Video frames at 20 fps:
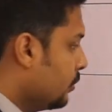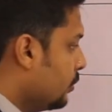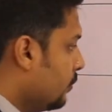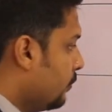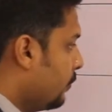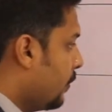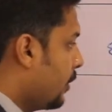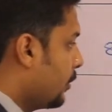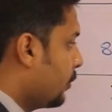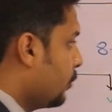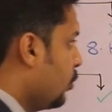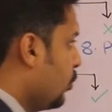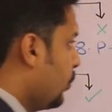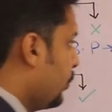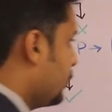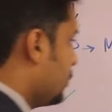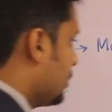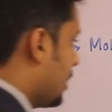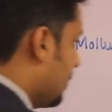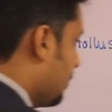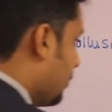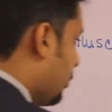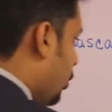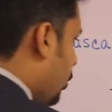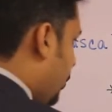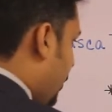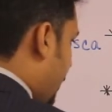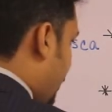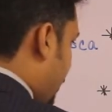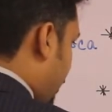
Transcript: For some group of